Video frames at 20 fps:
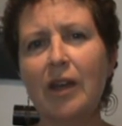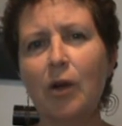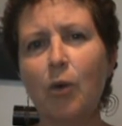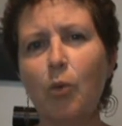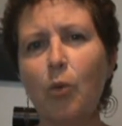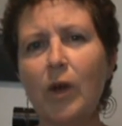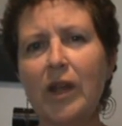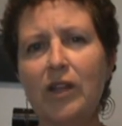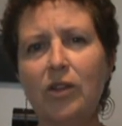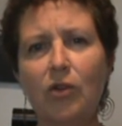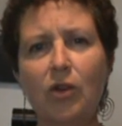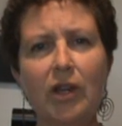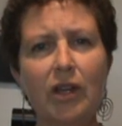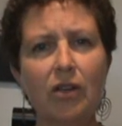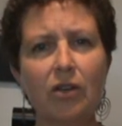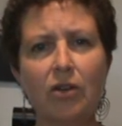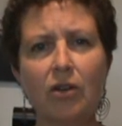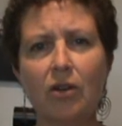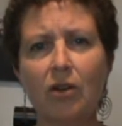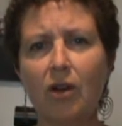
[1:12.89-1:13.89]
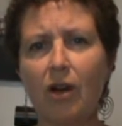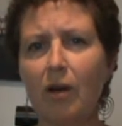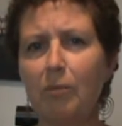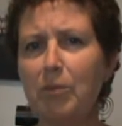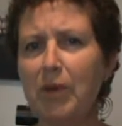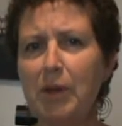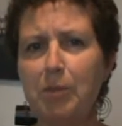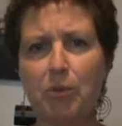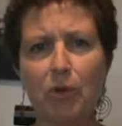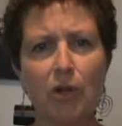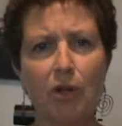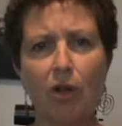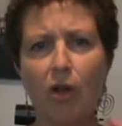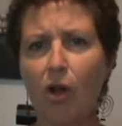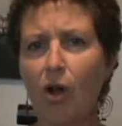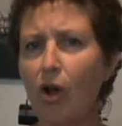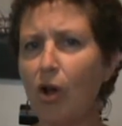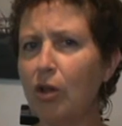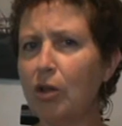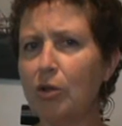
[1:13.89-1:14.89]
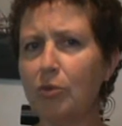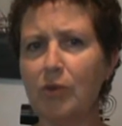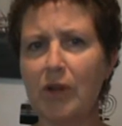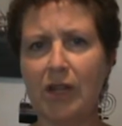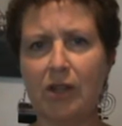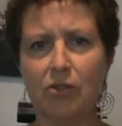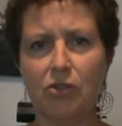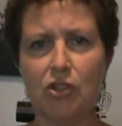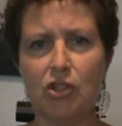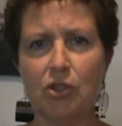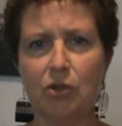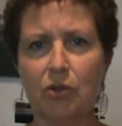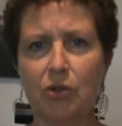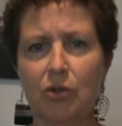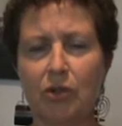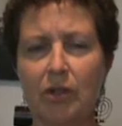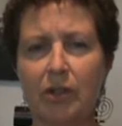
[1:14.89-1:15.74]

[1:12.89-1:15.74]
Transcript: when you hear people all around you.